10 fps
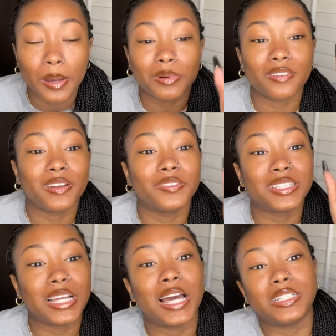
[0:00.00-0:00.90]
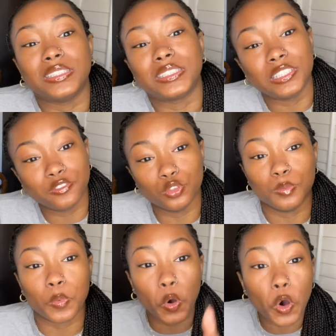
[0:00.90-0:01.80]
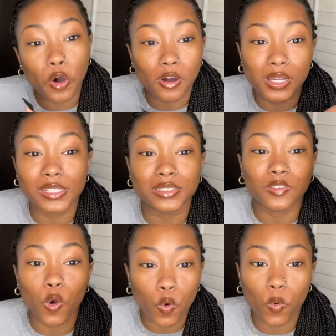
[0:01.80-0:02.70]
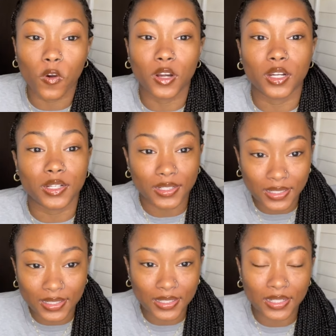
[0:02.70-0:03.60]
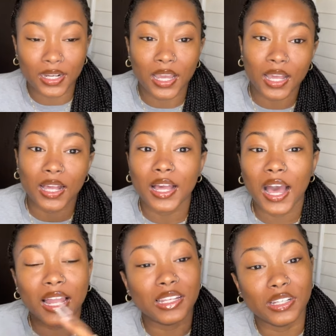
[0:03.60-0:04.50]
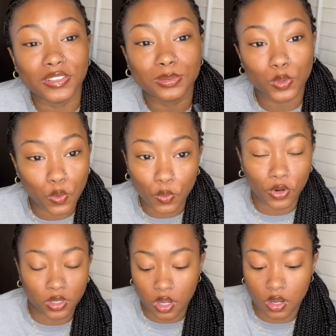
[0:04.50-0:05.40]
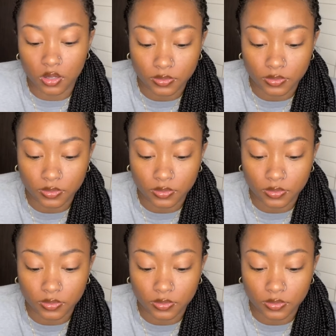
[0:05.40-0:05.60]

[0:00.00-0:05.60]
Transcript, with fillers: My favorite thing out of the seafood bowl is corn. I love some corn, y'all.